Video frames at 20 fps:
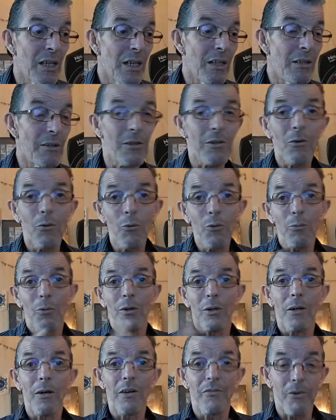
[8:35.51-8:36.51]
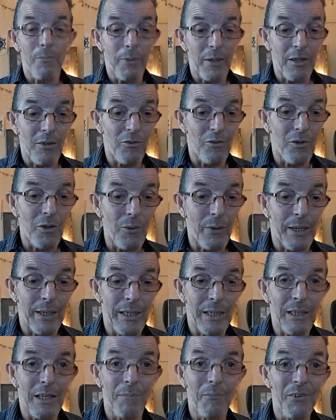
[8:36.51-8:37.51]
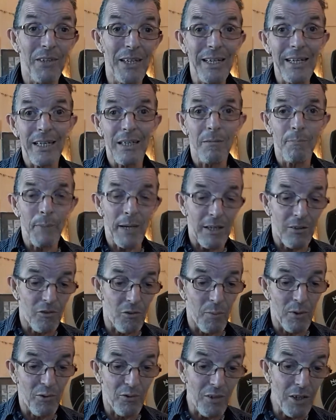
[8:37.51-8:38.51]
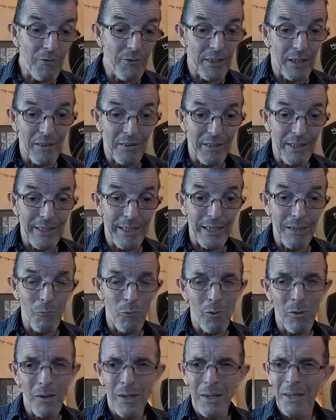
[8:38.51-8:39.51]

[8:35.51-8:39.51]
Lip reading: Look at all what everybody's doing, and I'm thinking back to myself, and I'm thinking, well,